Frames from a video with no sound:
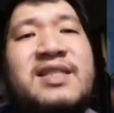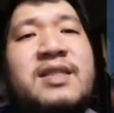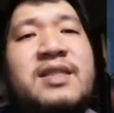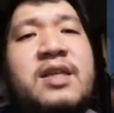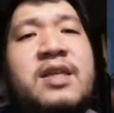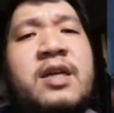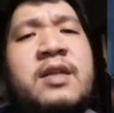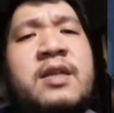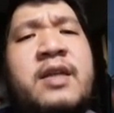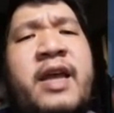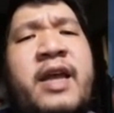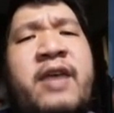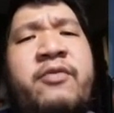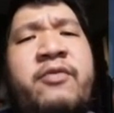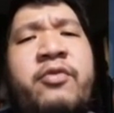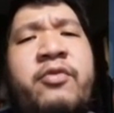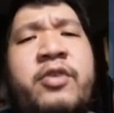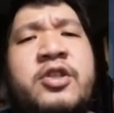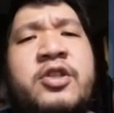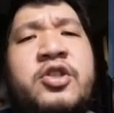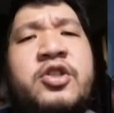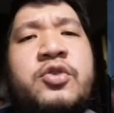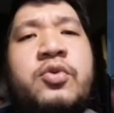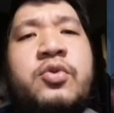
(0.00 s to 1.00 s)
on
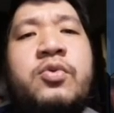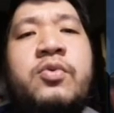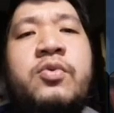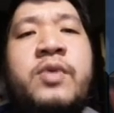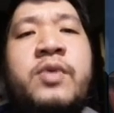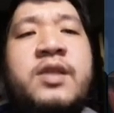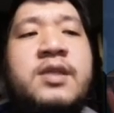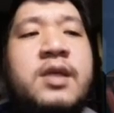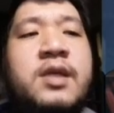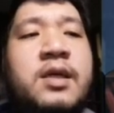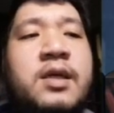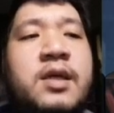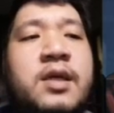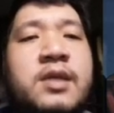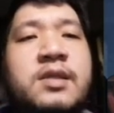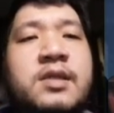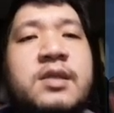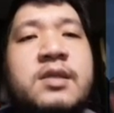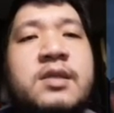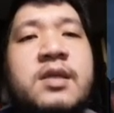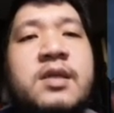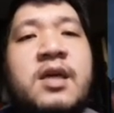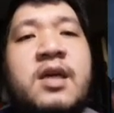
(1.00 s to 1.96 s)
average 2 wins I guess.